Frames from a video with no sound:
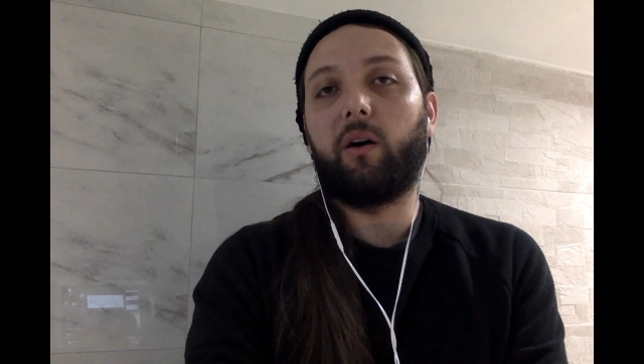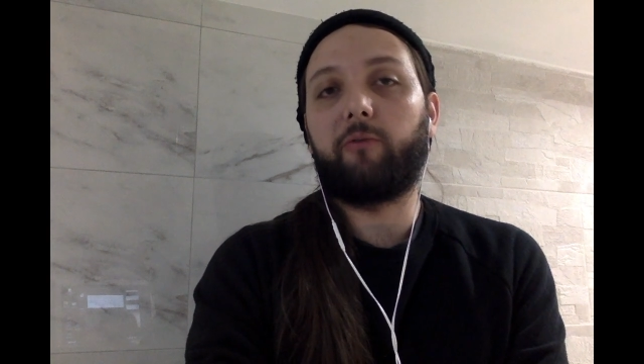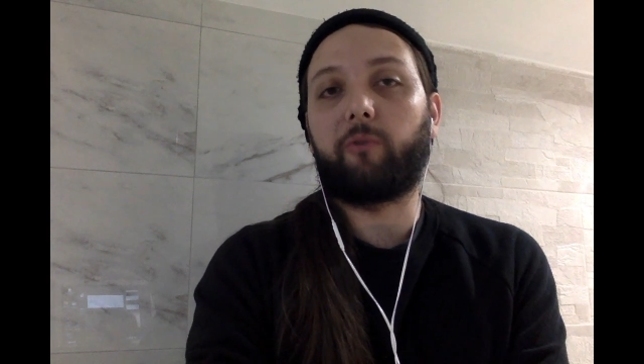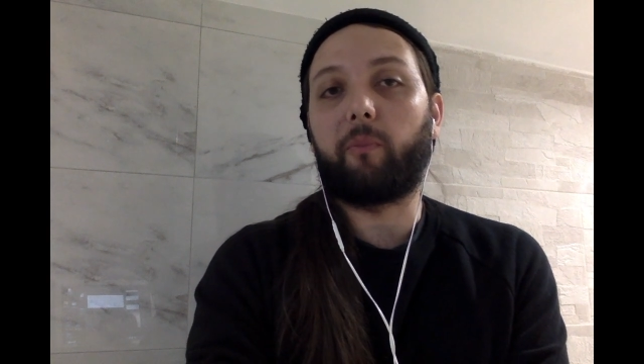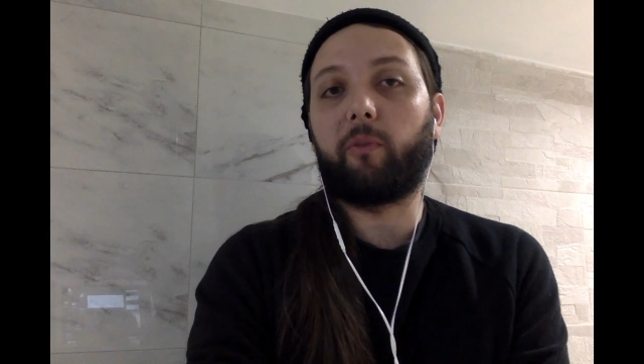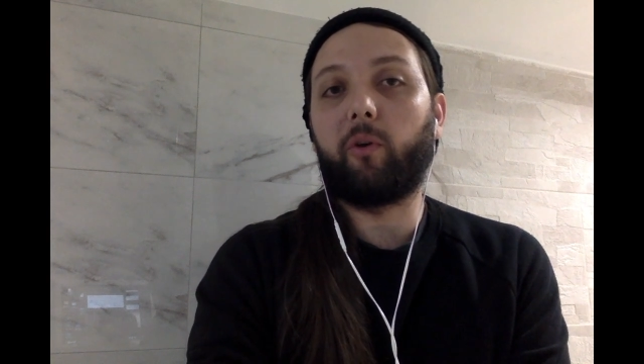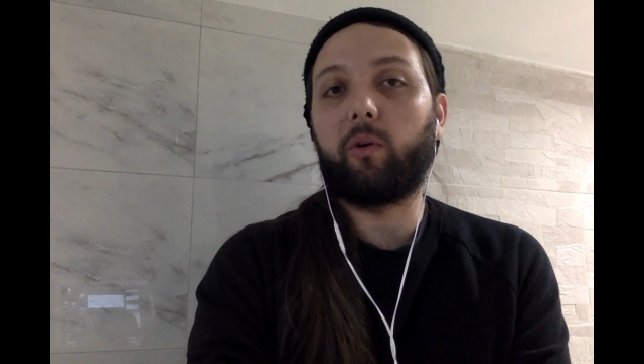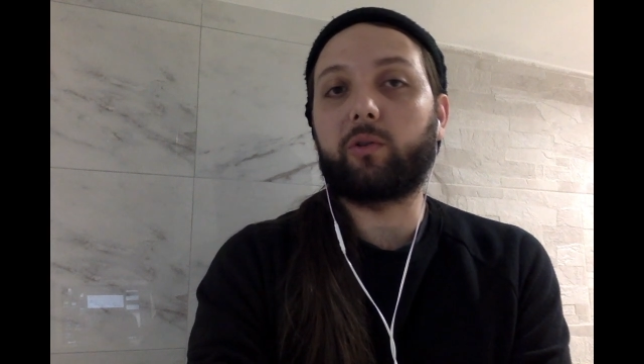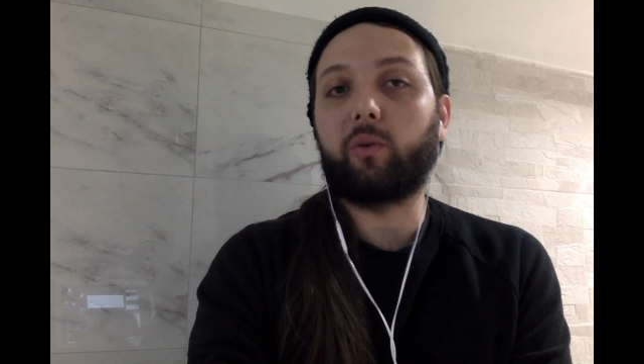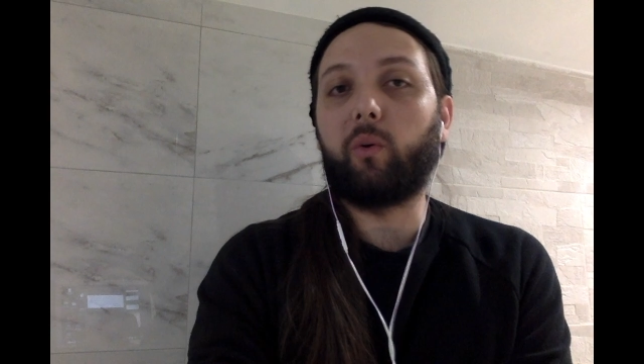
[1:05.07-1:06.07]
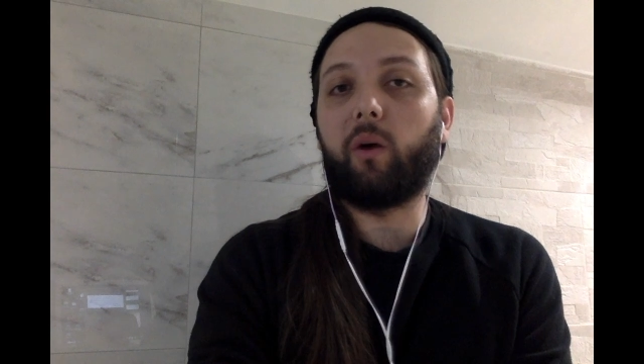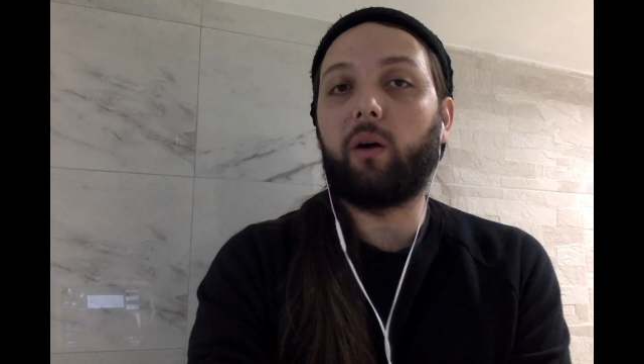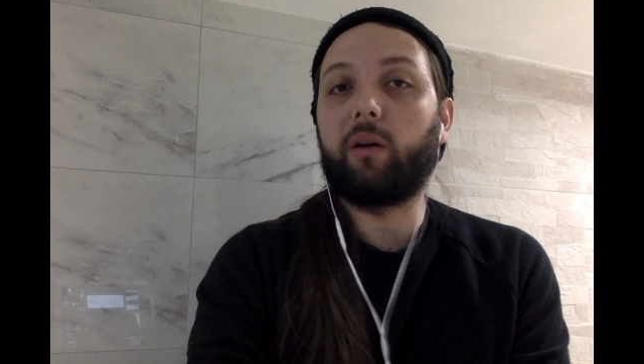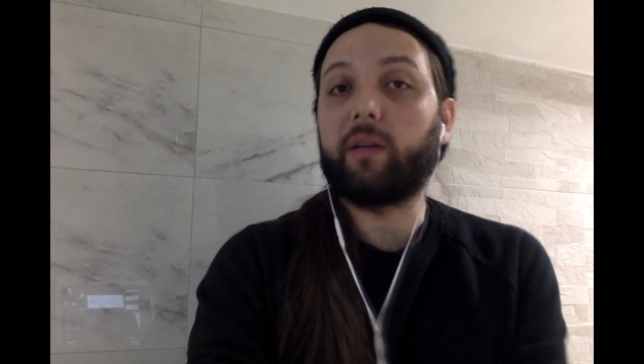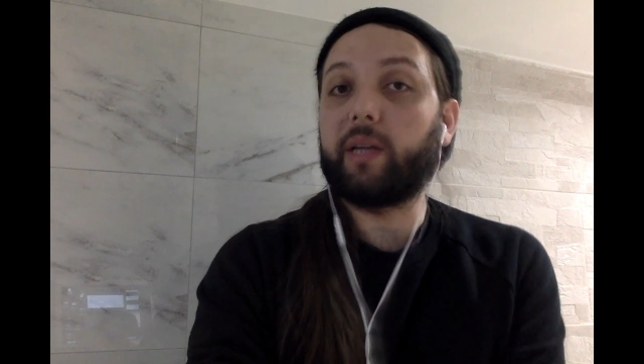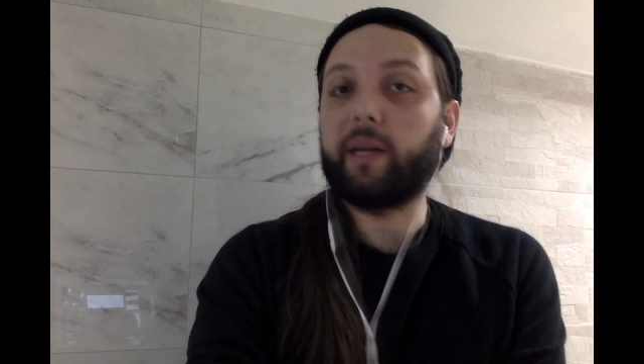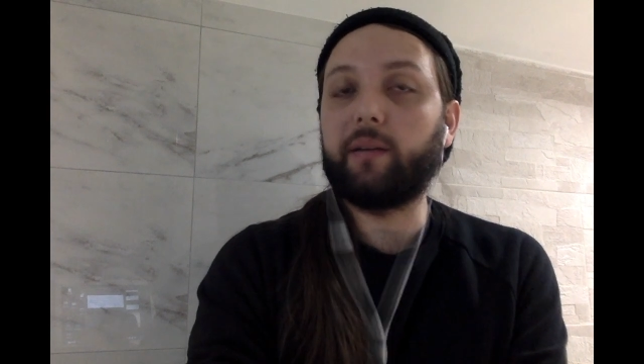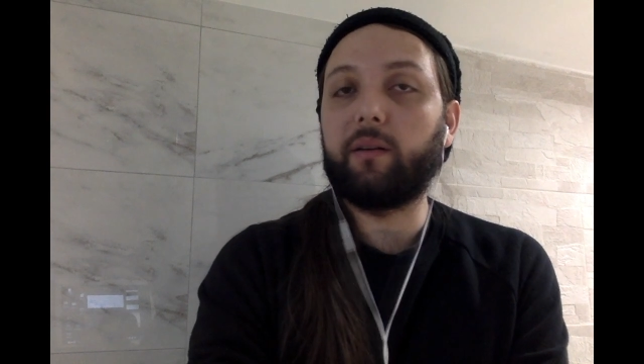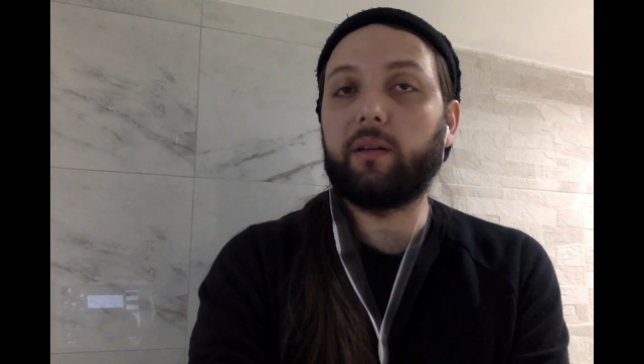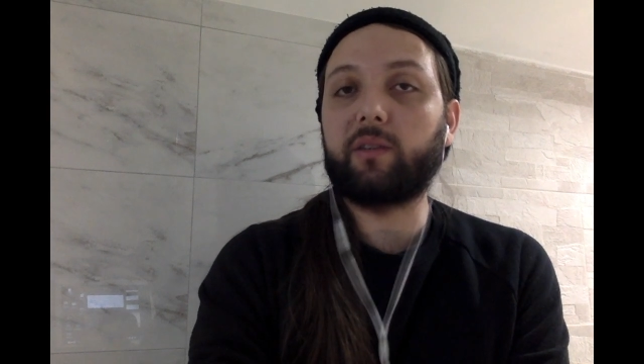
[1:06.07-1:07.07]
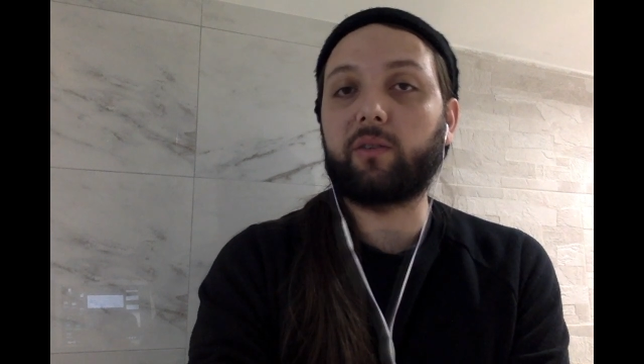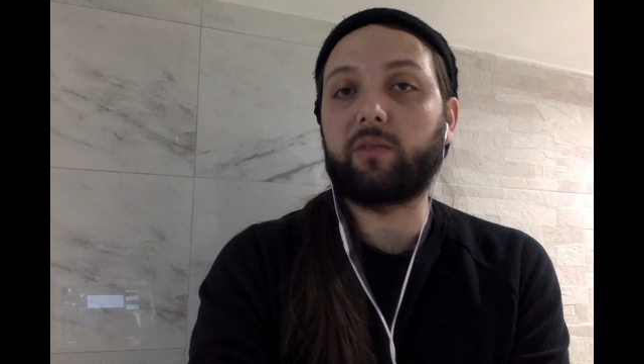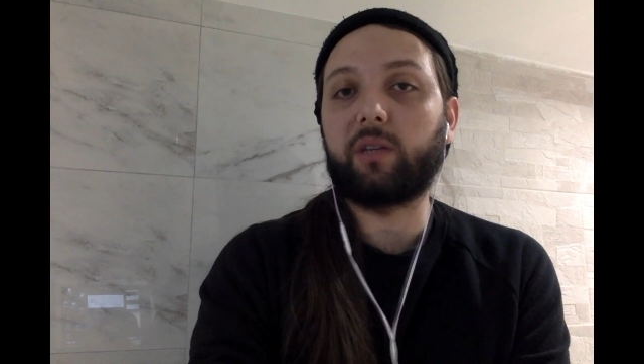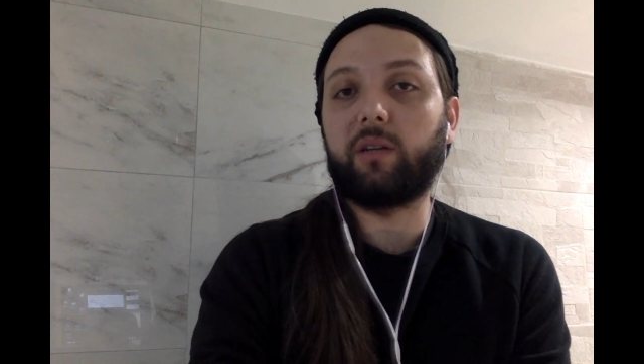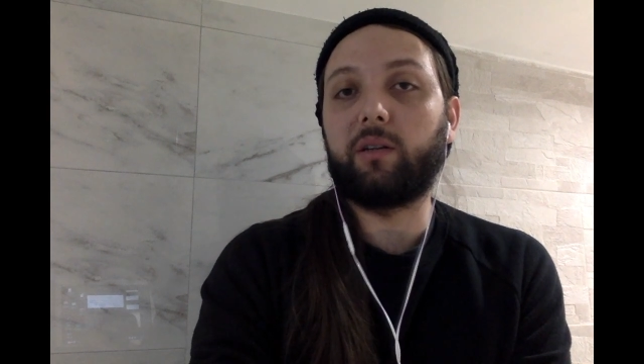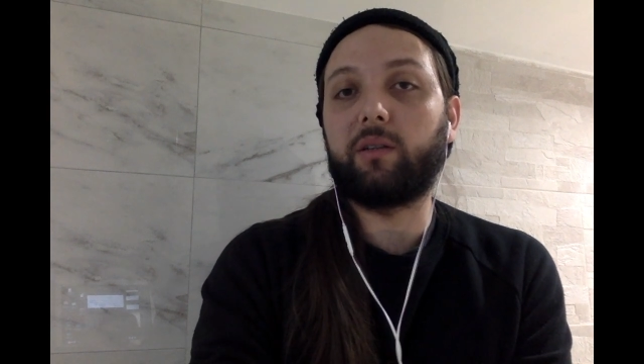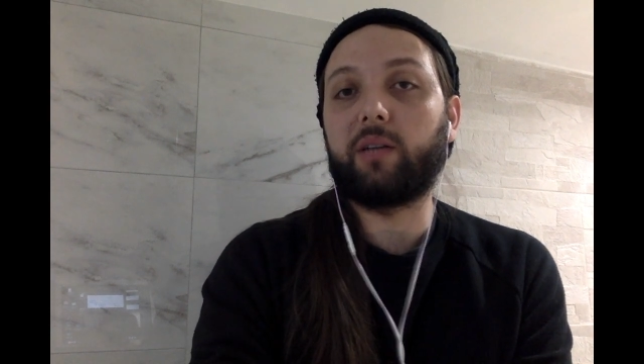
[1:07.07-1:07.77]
from those who are in need is considered